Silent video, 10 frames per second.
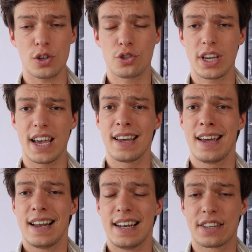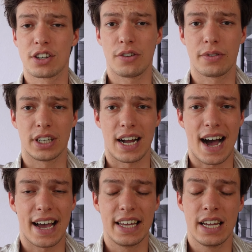So yeah, let's cover the
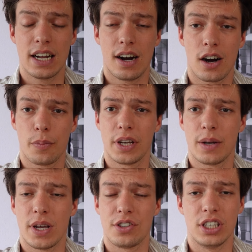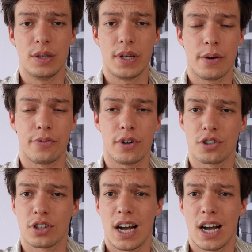high RPM and CPM first.